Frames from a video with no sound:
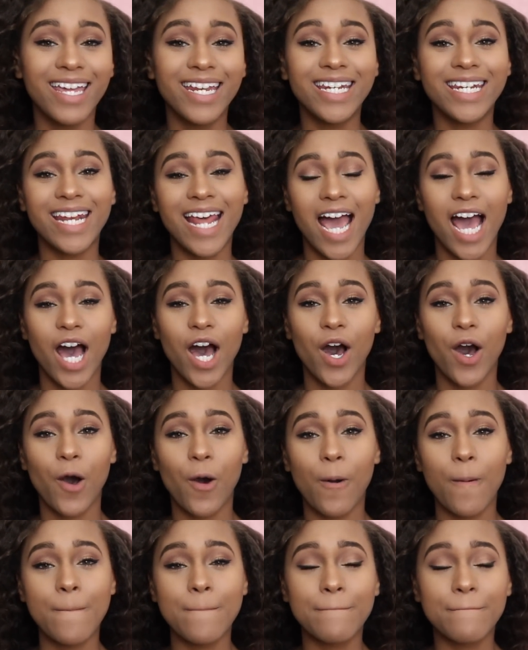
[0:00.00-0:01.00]

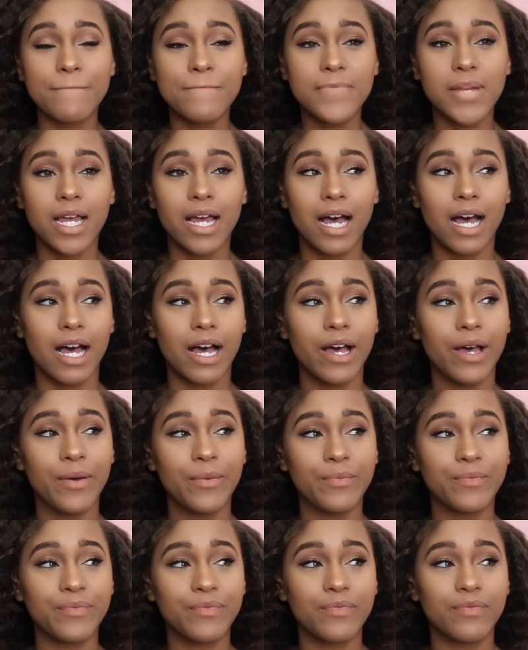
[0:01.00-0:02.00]
Now,
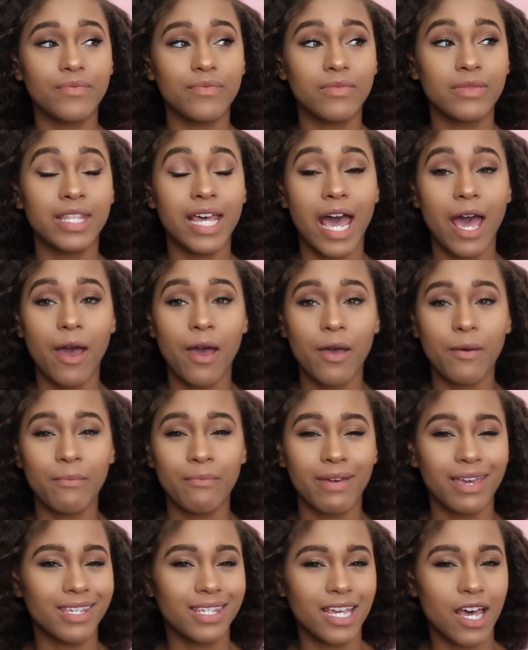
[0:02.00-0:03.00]
that
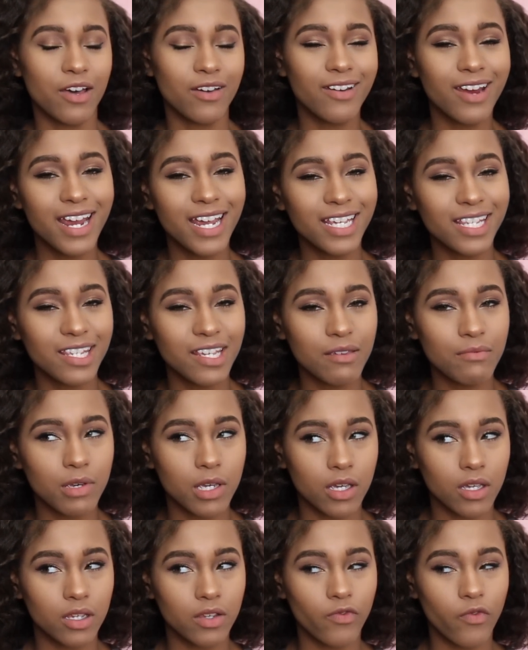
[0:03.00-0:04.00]
may sound crazy
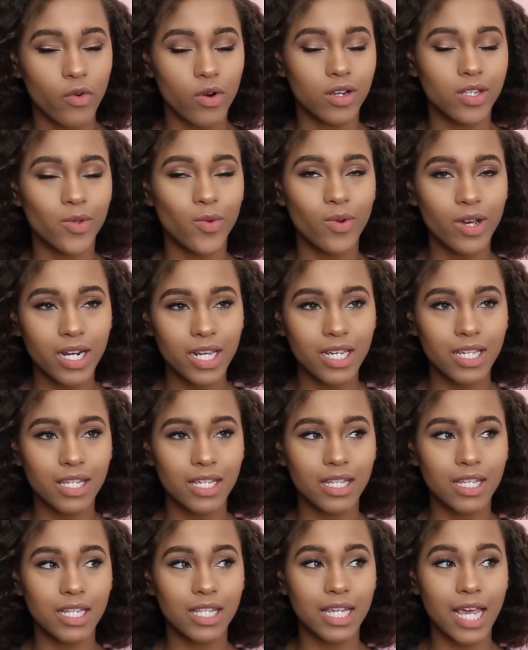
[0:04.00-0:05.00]
because 420 is
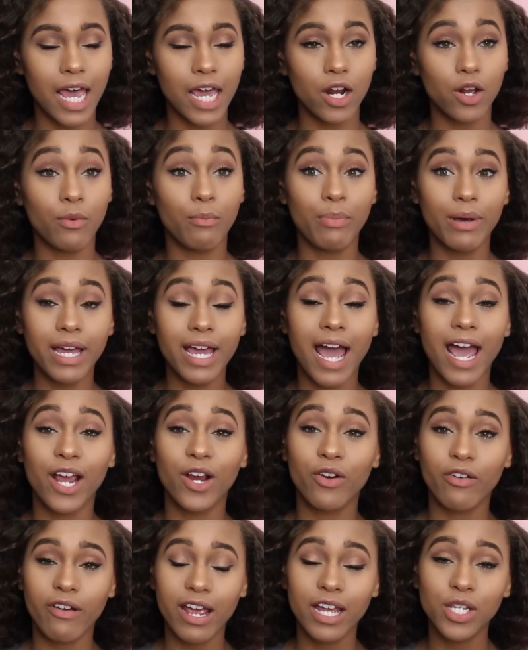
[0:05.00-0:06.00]
in the title, but I
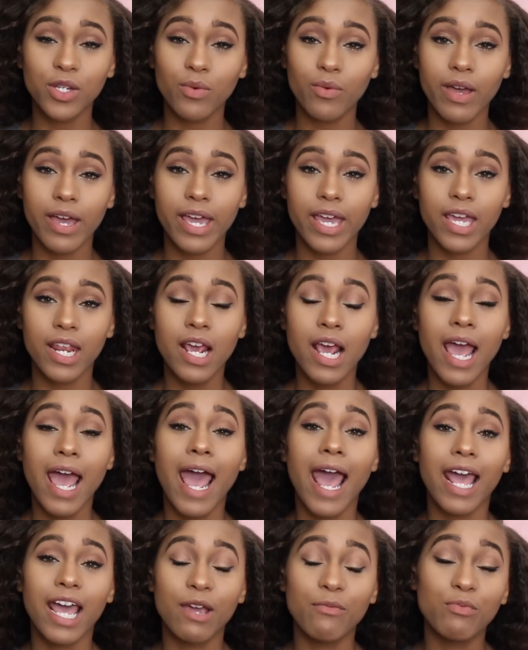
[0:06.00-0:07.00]
graduate
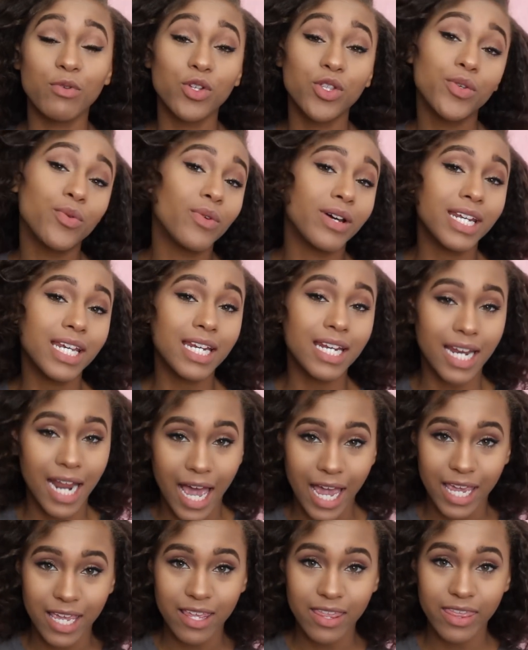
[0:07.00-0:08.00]
April
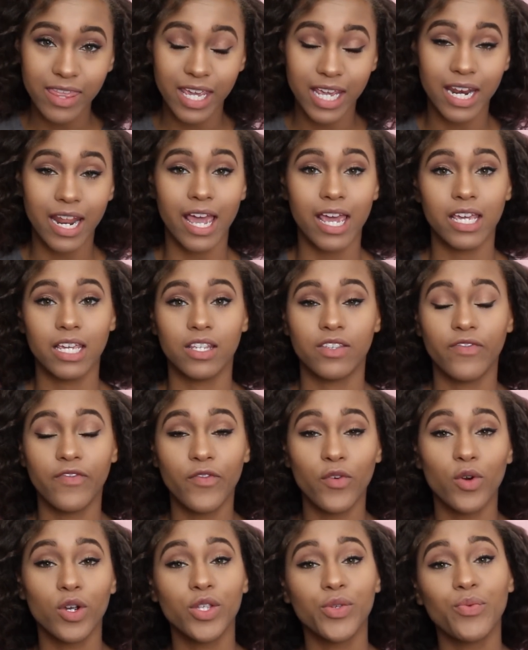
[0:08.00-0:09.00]
29th, and that is
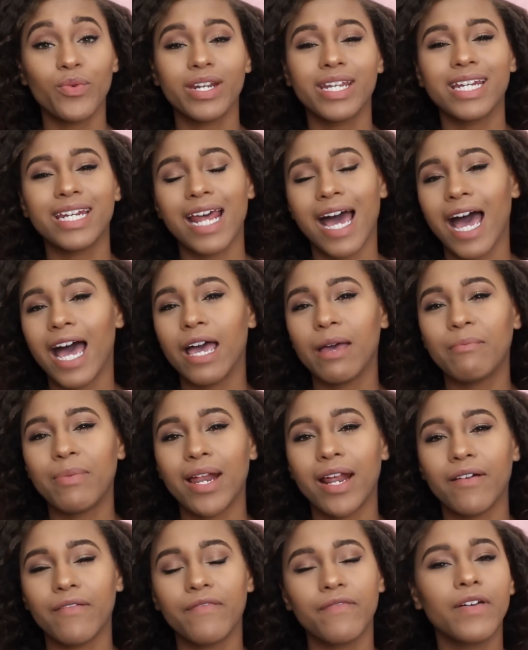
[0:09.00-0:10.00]
429, but
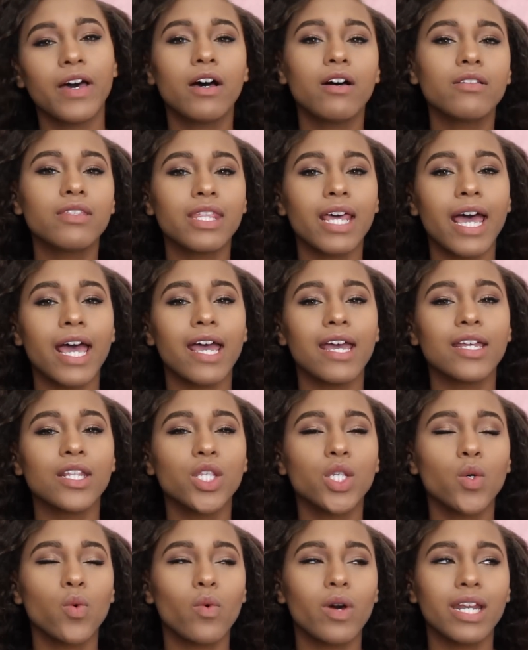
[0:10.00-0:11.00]
I felt that
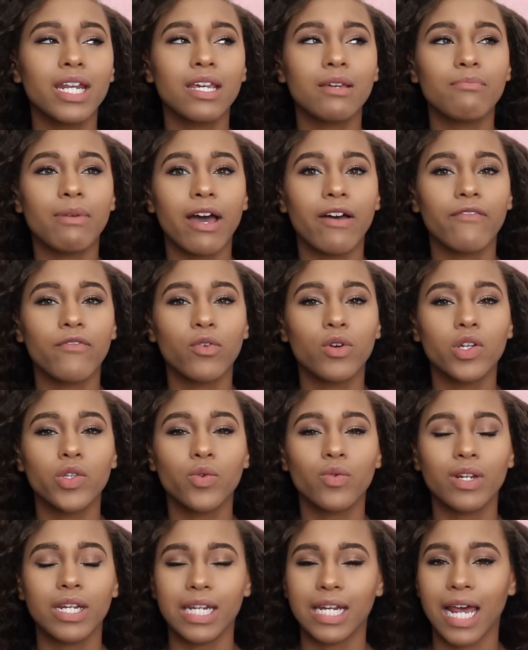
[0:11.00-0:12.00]
20 by
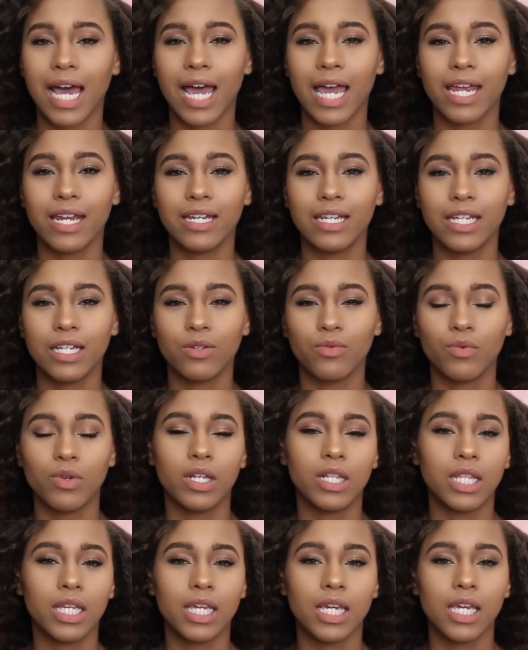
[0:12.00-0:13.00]
429 didn't
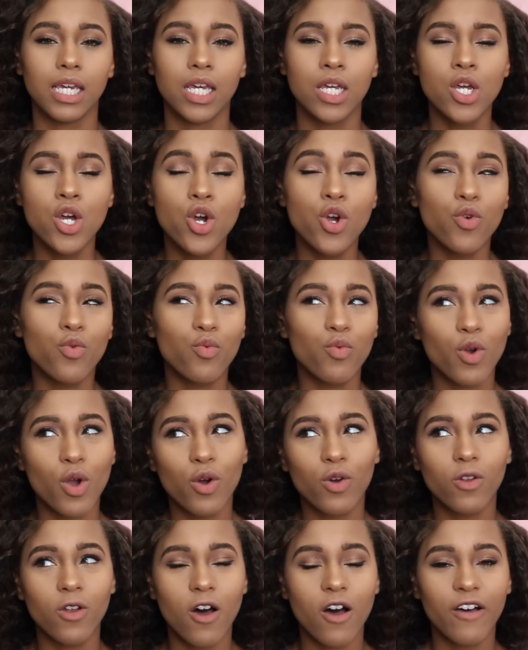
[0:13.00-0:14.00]
really
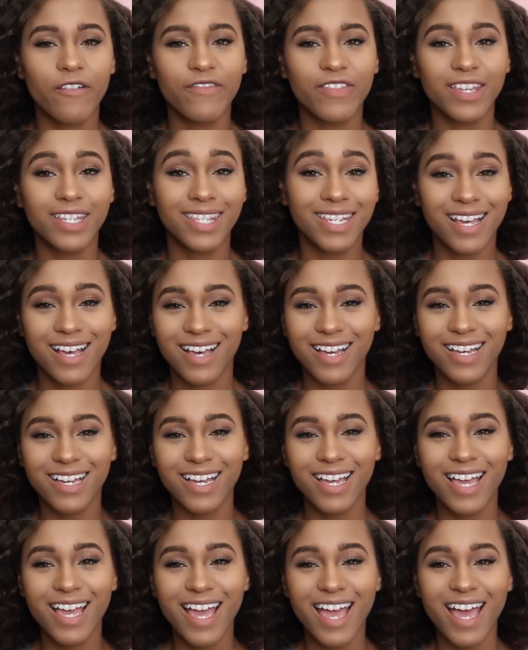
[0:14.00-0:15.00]
roll off the
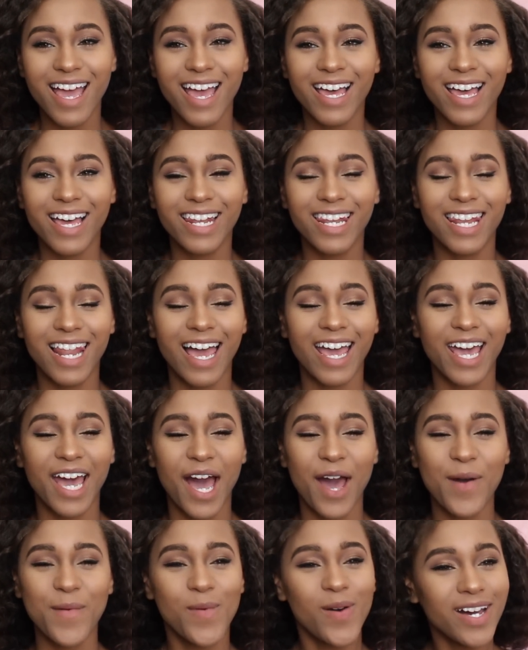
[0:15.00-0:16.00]
tongue like
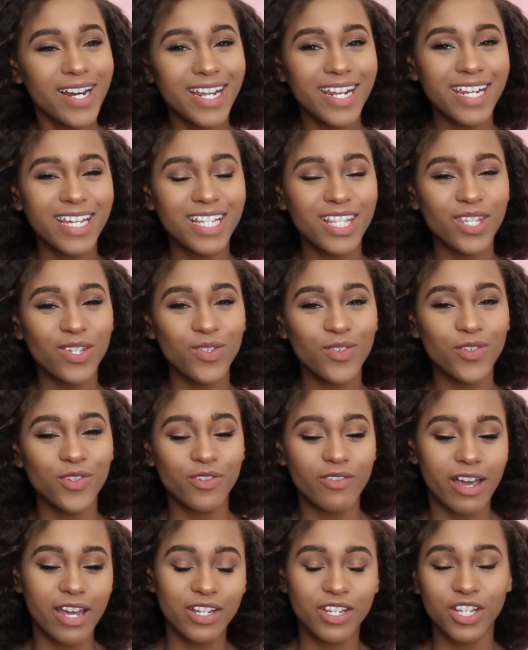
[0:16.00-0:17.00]
I wanted it to,
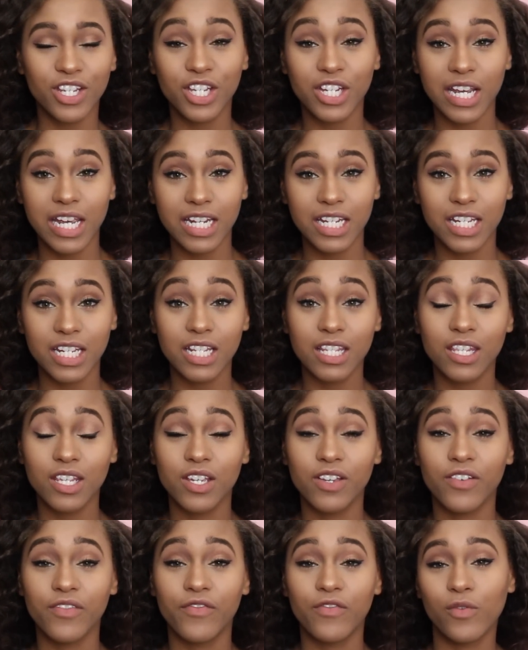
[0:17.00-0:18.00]
so I just changed it
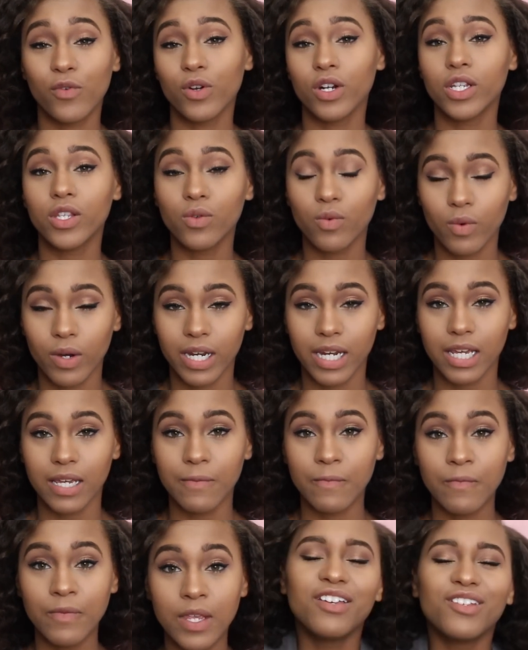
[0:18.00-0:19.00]
to
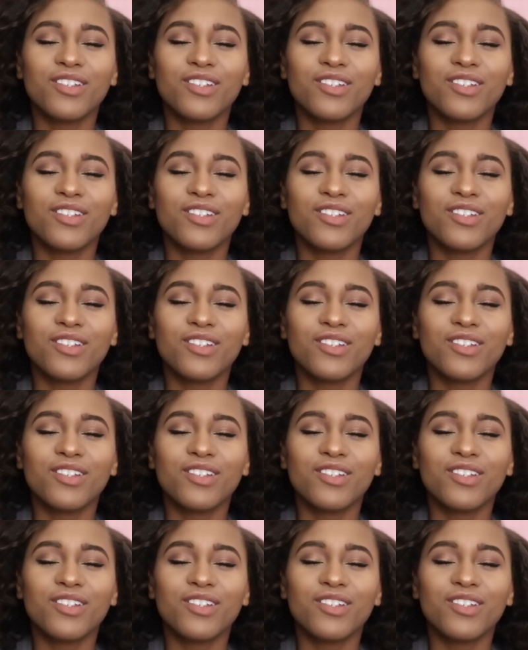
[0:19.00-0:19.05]
420.